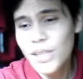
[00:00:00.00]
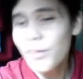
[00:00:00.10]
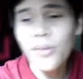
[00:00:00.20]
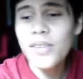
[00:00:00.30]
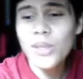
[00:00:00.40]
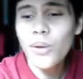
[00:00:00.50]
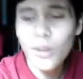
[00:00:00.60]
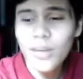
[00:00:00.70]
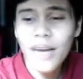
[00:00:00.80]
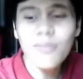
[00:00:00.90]
Some of us go
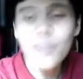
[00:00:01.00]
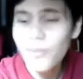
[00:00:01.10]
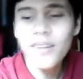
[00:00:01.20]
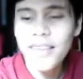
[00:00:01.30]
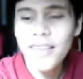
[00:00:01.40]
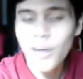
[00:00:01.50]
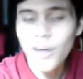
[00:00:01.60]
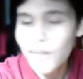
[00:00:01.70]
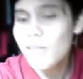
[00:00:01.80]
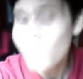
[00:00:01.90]
through life differently than
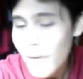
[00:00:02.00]
others.